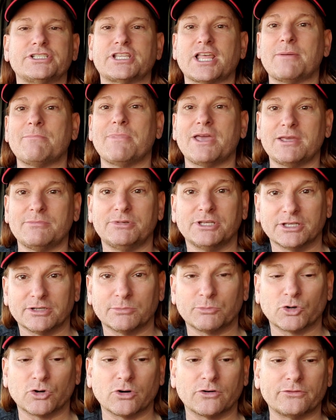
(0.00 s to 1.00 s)
They may be in
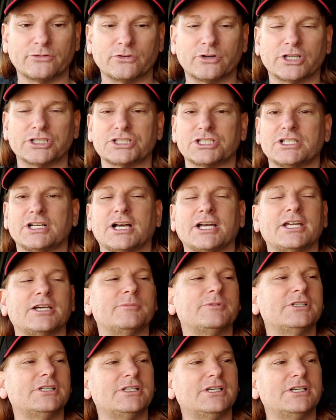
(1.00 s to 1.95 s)
more of a rush than I am.